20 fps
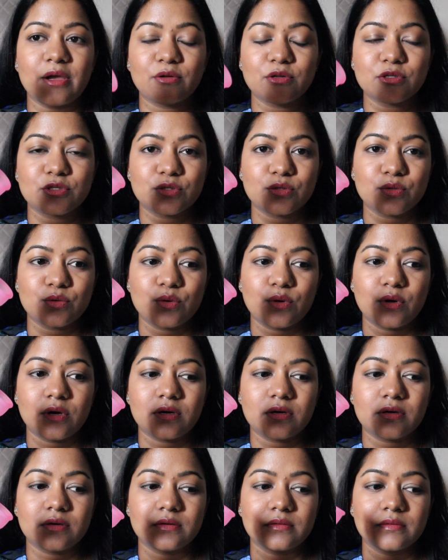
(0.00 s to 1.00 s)

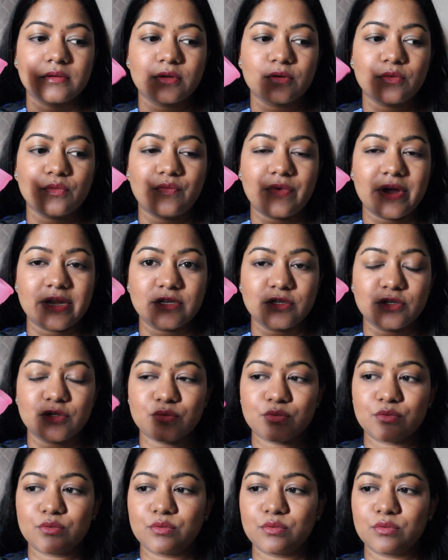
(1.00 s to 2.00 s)
also went
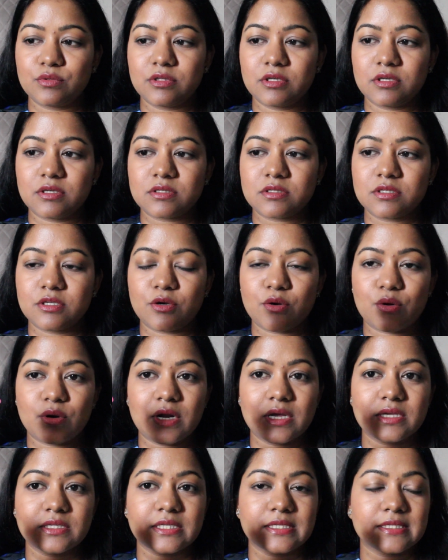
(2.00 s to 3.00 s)
to
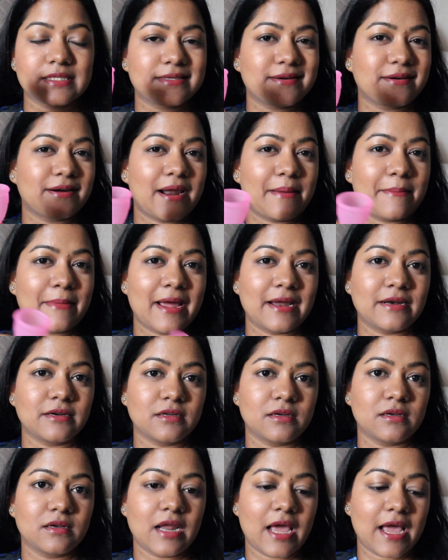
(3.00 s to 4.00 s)
Sirona's Instagram
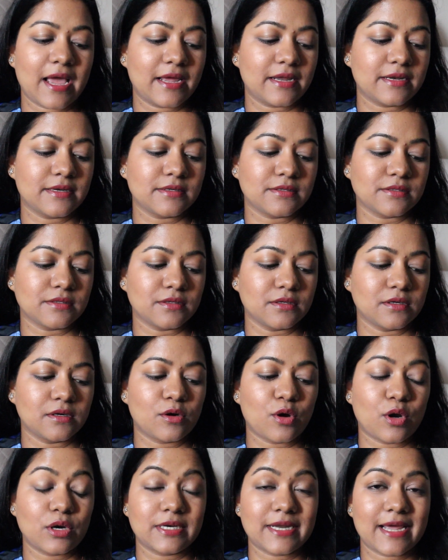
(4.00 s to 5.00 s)
handle and
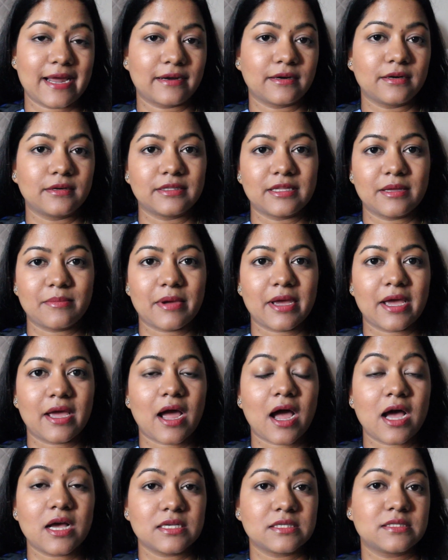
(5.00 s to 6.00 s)
contacted them. I
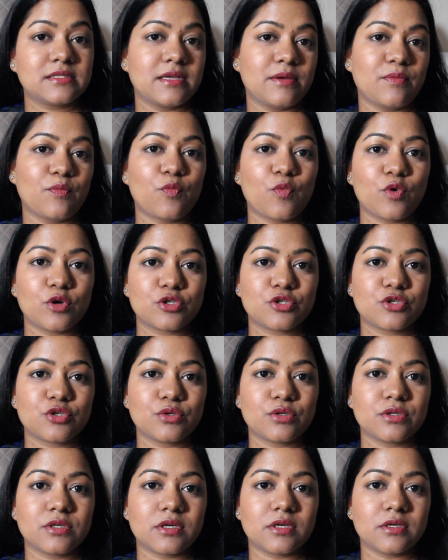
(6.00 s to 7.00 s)
asked them what
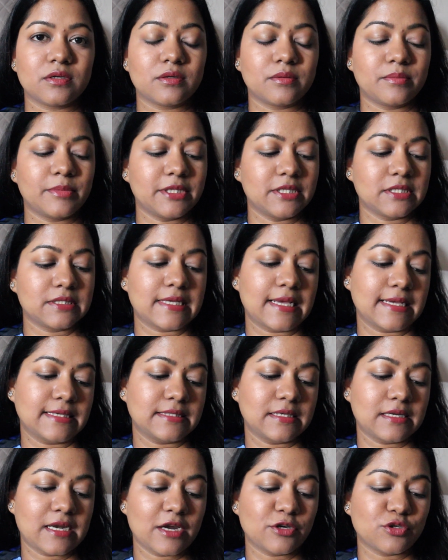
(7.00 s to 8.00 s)
should be the size
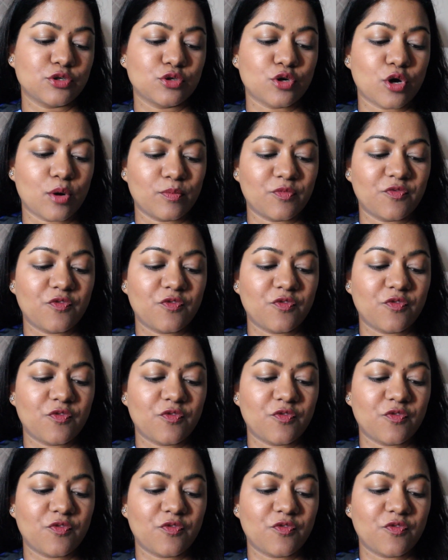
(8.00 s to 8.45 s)
that I should opt